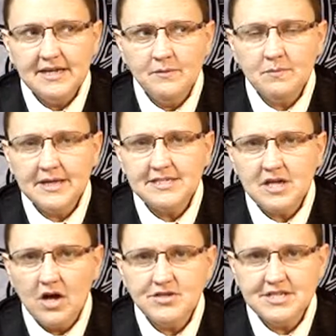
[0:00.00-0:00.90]
replace
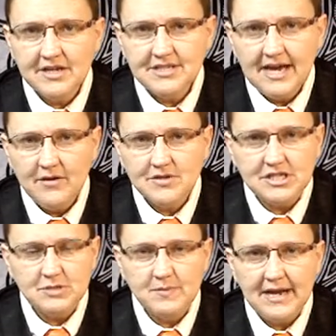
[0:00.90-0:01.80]
all cell towers.
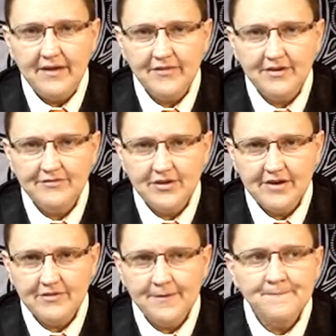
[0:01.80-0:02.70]
It's been out there
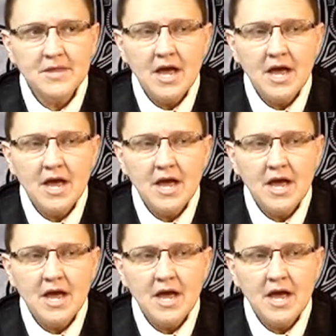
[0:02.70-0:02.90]
forever.